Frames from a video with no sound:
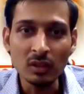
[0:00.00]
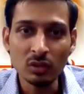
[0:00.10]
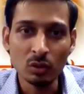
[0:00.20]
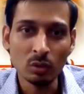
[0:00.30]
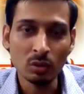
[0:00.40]

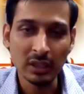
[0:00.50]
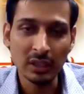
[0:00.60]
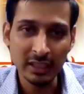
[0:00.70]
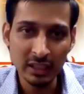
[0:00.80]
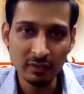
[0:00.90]
So the
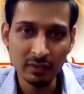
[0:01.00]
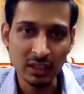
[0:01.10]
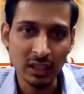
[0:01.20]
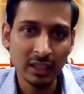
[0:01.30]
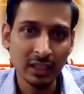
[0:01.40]
technique which
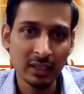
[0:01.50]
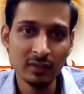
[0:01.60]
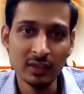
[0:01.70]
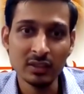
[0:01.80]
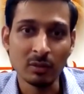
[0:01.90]
I
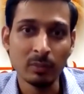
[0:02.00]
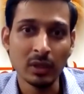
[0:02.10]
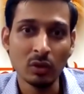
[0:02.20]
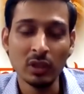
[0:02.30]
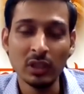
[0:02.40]
have is
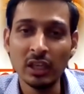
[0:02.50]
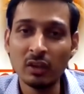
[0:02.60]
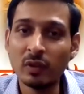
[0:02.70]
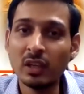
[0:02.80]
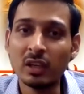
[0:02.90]
about
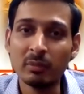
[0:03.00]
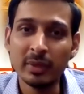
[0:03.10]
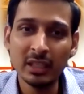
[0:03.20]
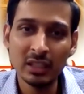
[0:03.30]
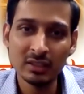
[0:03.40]
it will
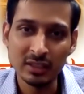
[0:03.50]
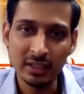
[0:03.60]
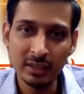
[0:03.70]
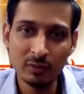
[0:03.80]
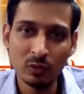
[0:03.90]
remain the
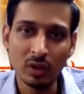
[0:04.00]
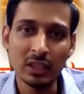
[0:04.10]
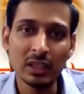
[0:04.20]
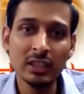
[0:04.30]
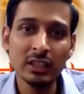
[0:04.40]
same for
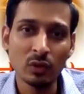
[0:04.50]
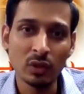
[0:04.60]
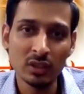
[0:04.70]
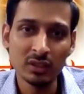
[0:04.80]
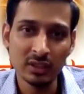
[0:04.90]
at least
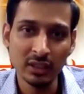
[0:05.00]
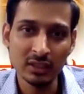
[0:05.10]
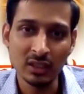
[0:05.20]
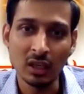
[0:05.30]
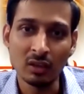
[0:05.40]
for the
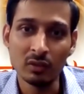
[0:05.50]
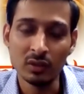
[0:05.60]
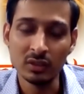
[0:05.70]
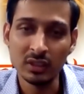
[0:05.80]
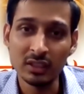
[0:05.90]
6
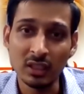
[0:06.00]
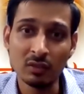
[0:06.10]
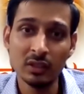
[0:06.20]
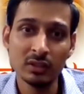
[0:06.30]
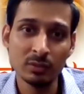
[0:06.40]

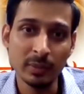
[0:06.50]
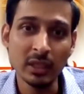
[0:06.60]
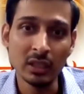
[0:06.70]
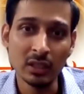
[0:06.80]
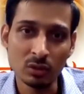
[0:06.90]
hours
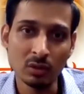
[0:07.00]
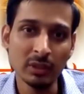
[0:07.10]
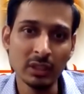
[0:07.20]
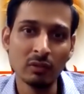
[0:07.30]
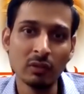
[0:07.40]
period. So I
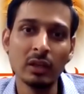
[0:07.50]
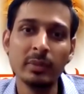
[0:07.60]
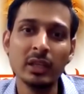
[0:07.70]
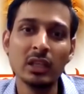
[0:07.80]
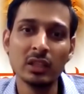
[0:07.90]
mean it will
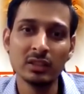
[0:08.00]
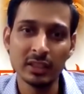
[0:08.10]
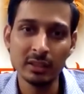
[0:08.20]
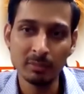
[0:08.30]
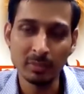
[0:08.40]
remain in the
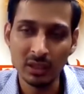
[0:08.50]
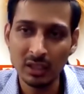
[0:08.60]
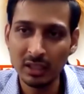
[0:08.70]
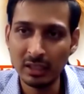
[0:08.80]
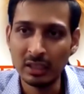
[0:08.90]
same
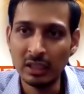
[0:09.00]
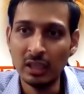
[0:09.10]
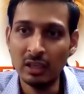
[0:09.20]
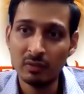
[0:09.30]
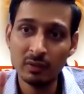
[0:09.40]
pada, and
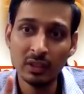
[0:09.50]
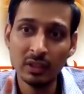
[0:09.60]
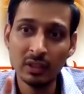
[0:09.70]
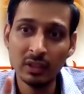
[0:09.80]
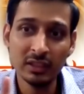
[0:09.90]
we will
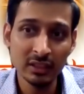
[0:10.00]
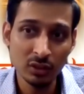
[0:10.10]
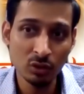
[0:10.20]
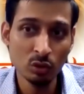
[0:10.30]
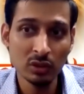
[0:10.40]

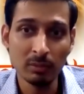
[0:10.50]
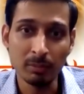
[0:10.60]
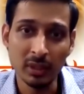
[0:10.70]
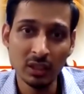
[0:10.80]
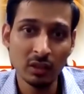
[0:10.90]
just use the
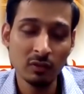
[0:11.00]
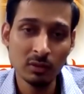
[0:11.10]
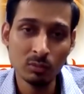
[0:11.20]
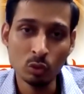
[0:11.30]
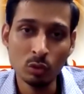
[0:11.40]
pada of the
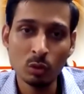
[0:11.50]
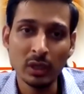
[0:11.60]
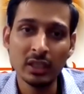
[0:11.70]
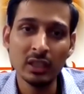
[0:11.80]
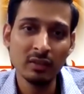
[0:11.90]
moon to
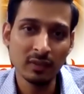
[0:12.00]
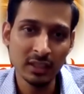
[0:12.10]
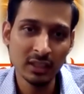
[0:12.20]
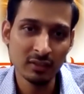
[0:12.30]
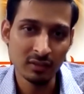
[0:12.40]
identify
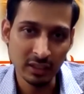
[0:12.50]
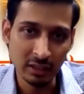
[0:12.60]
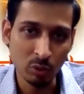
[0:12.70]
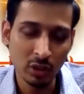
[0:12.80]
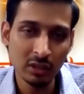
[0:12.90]
the
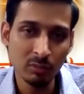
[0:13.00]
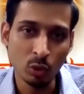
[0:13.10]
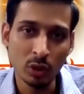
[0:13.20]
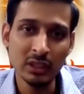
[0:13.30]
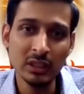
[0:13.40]
important
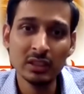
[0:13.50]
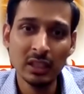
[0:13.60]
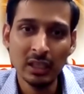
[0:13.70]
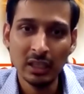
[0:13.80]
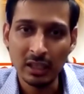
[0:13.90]
points,
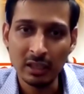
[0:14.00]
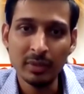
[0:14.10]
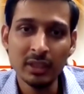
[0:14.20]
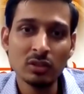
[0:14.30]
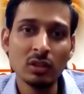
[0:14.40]
and
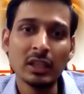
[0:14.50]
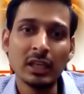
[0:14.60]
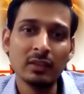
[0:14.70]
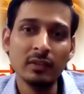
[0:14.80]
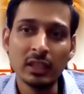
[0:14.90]
based on
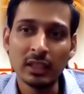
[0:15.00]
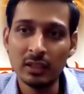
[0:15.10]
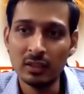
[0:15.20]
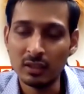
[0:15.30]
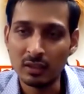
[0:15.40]
that we
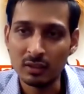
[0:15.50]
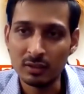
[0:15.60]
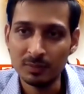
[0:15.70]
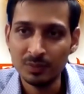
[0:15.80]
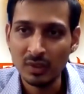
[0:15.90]
can